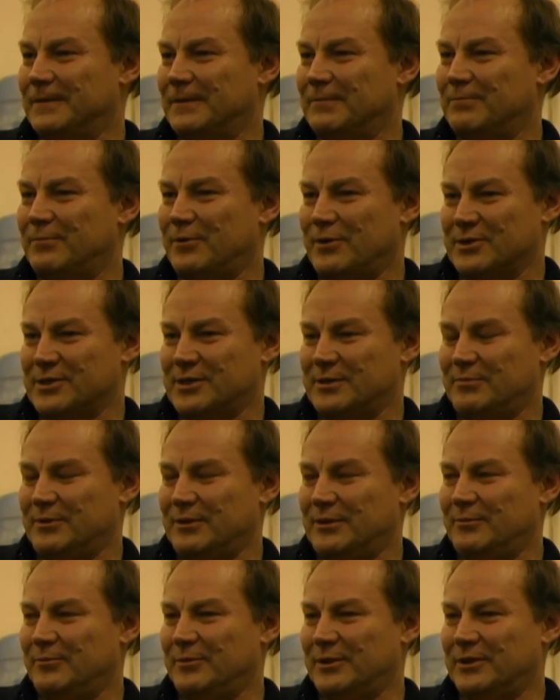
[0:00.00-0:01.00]

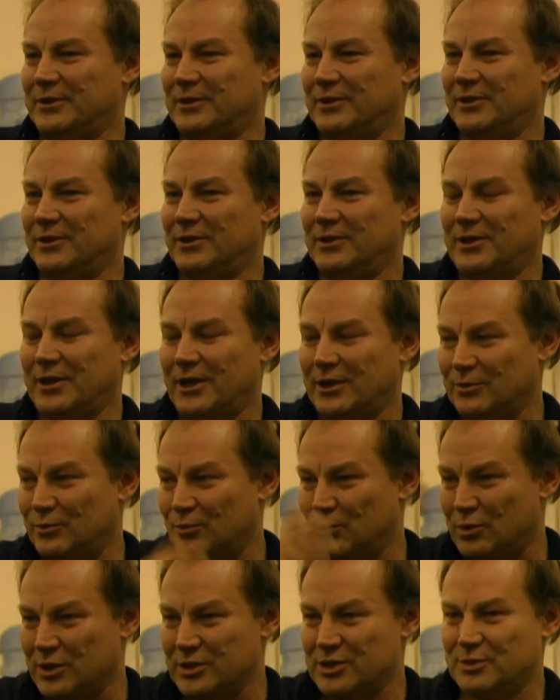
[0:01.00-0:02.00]
impossible, but he
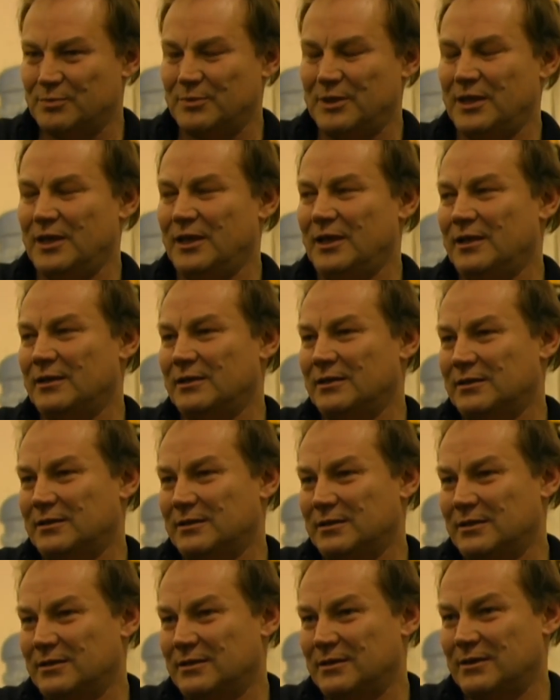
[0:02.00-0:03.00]
can watch me and,
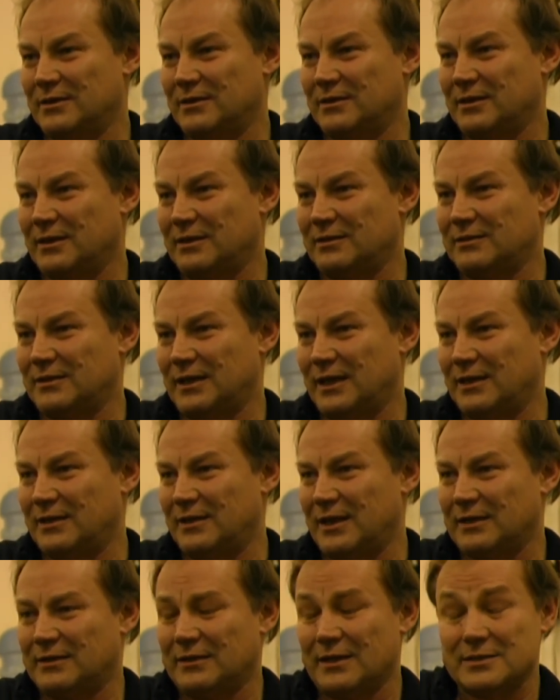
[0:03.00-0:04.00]
uh, and, and take
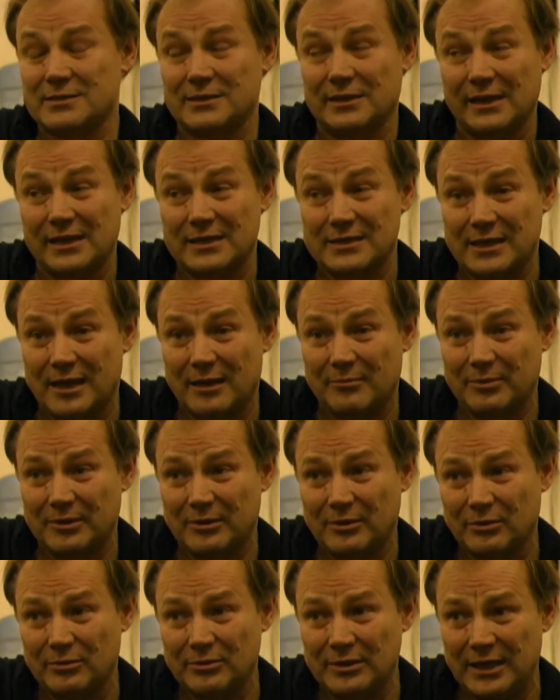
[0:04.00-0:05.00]
that as an example,
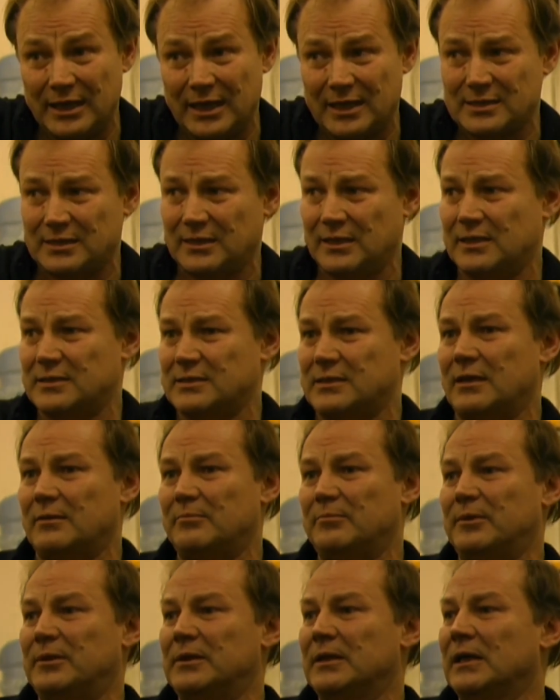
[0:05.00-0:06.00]
only as an
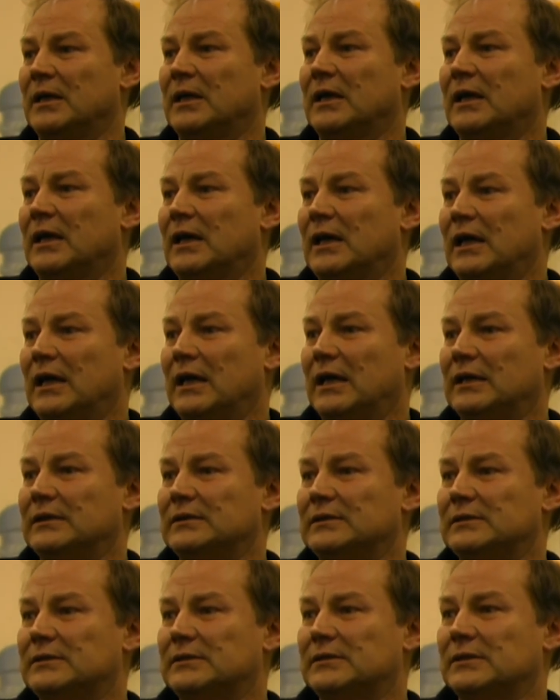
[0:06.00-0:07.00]
example.
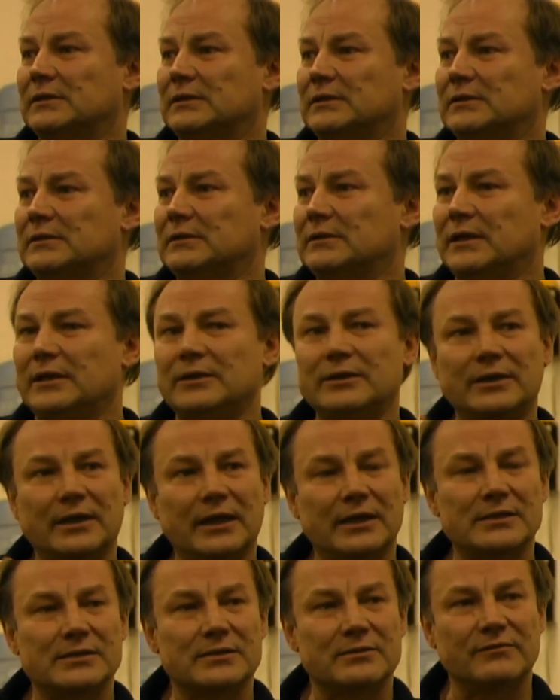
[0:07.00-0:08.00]
And uh, then he
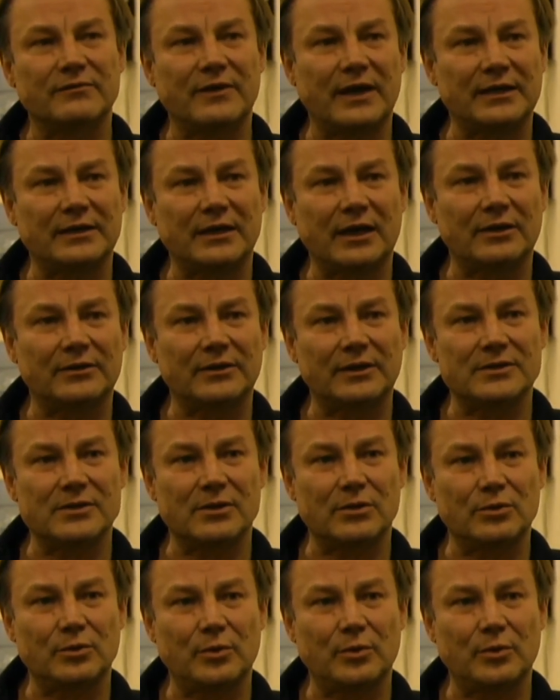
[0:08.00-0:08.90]
has to find out his own